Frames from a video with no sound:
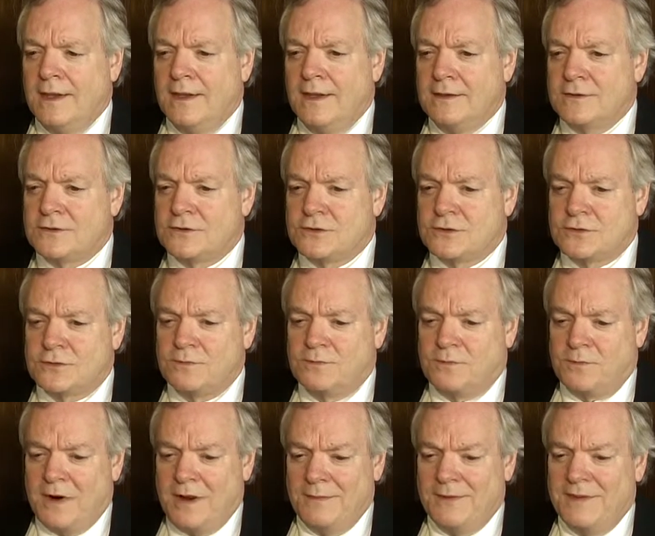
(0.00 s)
It's
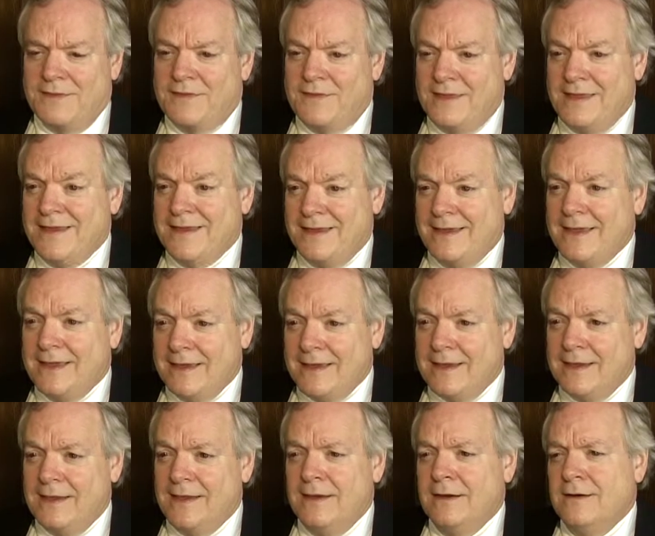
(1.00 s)
probably the
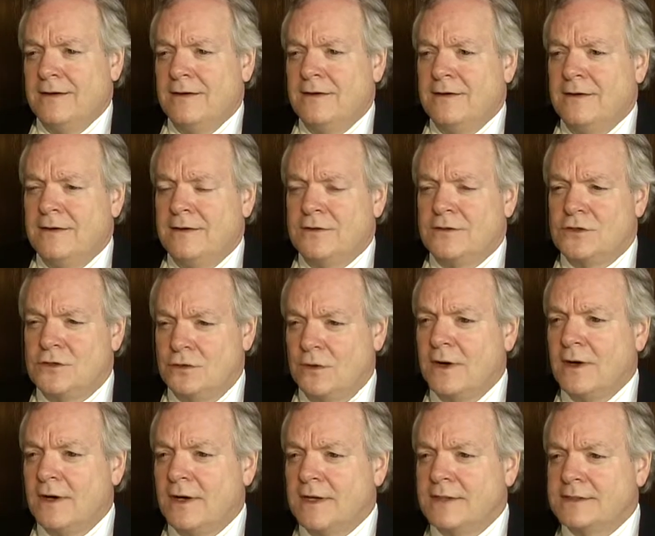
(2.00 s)
key
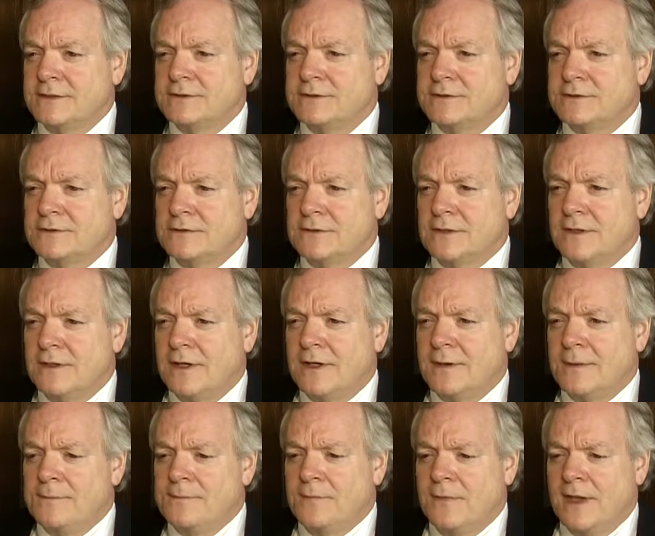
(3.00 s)
to us.
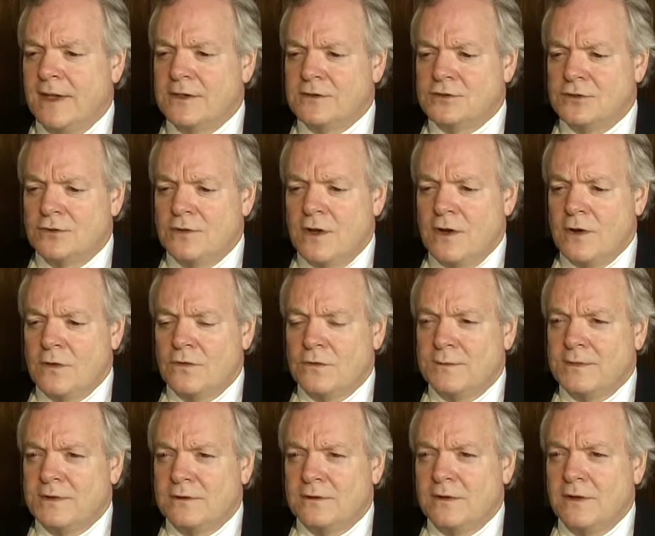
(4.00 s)
As you know,
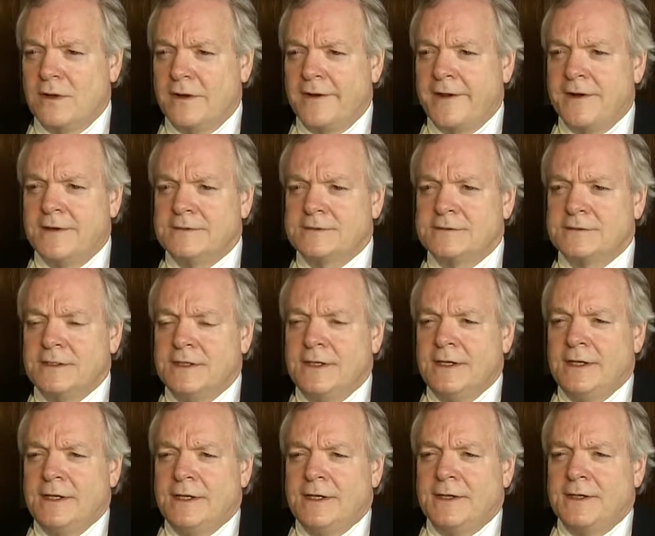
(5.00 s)
the middle class
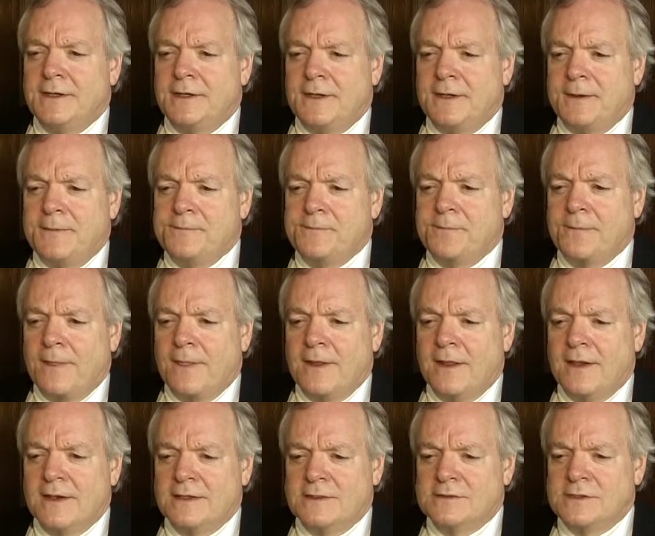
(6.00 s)

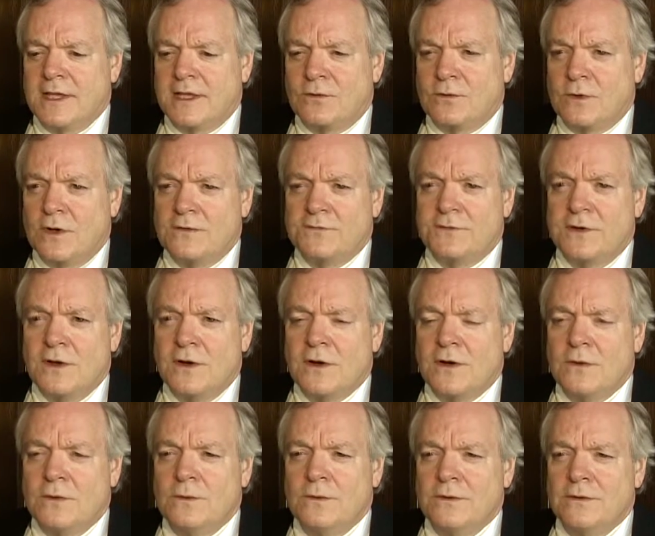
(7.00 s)
has had a rough
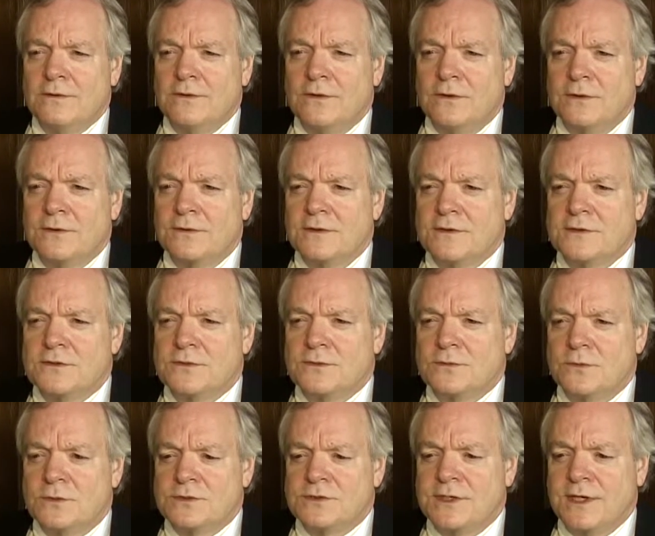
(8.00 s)
go during this
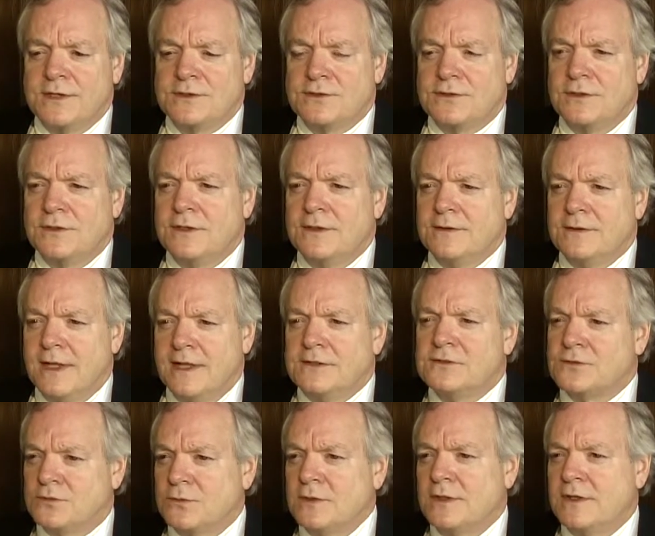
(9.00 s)
recession, and
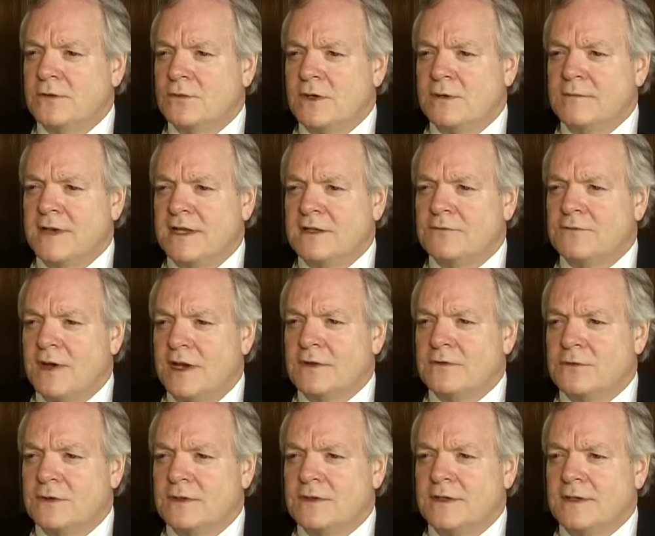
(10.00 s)
that's really what
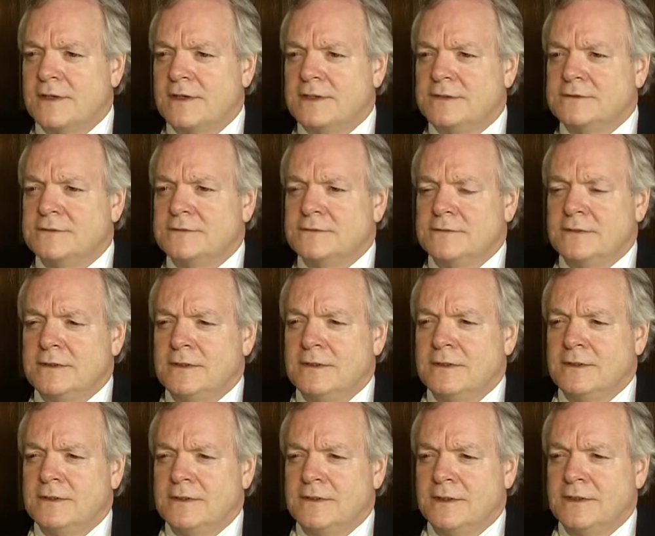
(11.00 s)
manufacturing does,
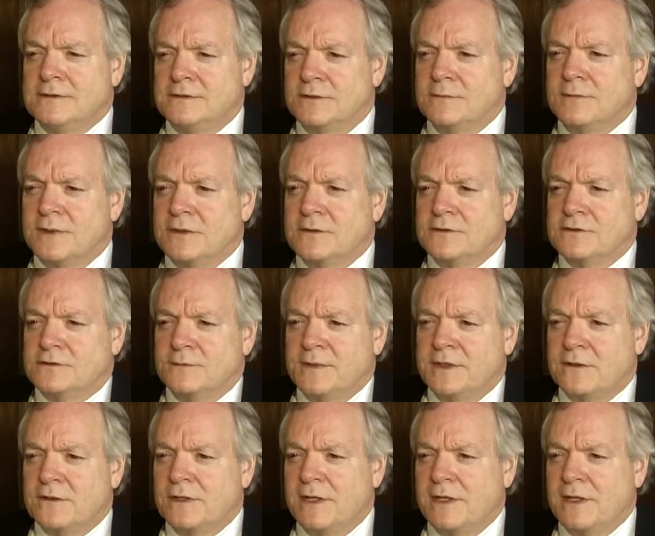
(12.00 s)
is it builds the middle